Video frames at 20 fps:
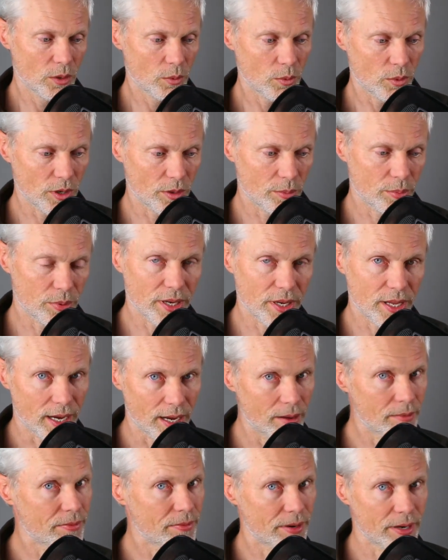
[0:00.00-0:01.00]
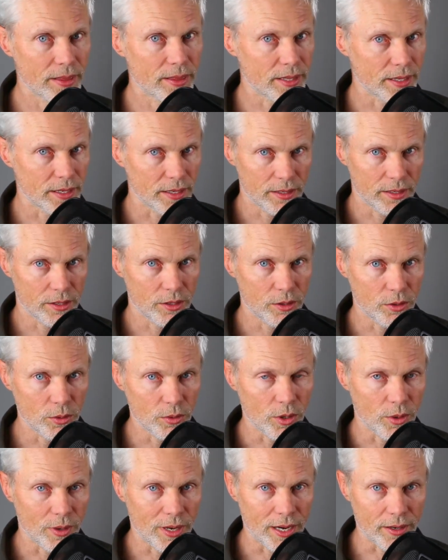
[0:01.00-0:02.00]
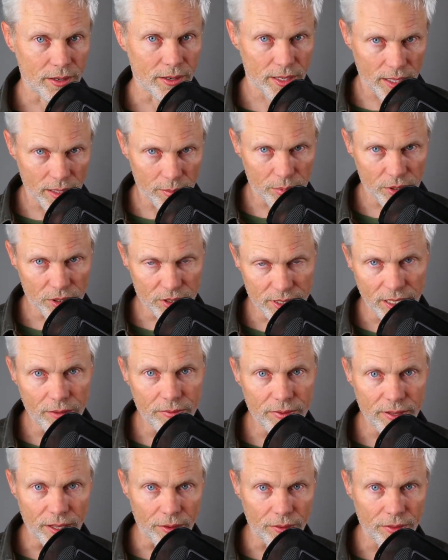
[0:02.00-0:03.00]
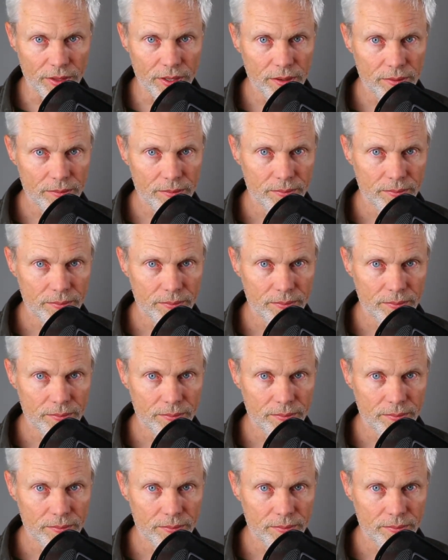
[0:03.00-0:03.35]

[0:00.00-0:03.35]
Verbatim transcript: where you're pretty confident that you know how to keep yourself healthy.